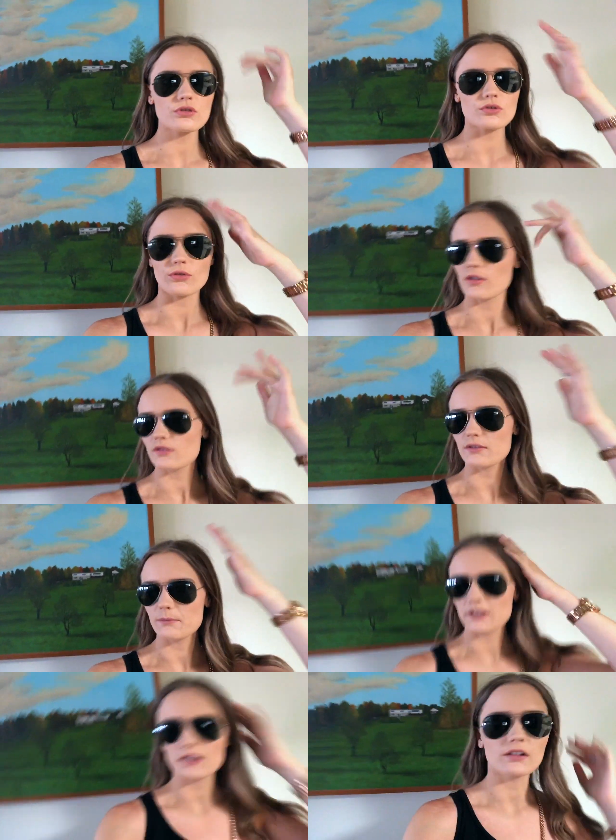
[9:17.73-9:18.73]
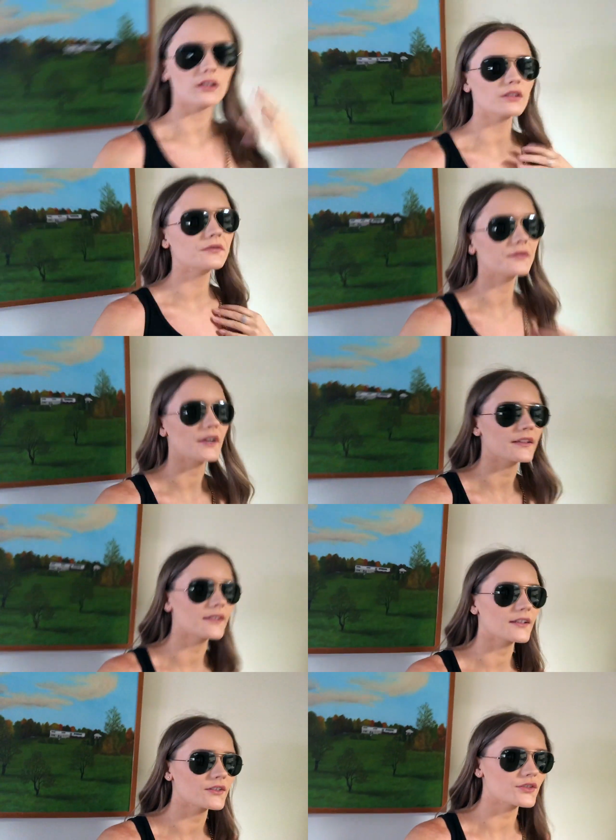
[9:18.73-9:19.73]
Sorry, there's a mirror right
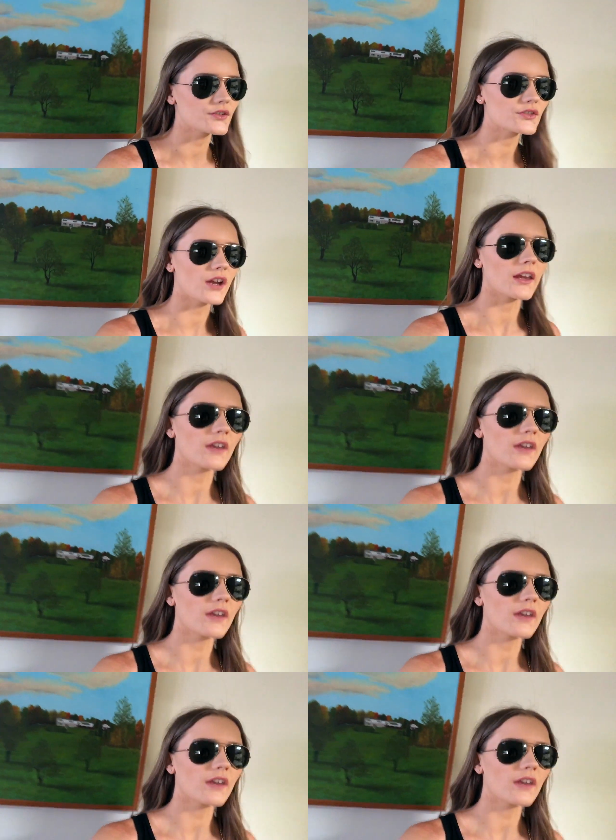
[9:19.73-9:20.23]
there, just checking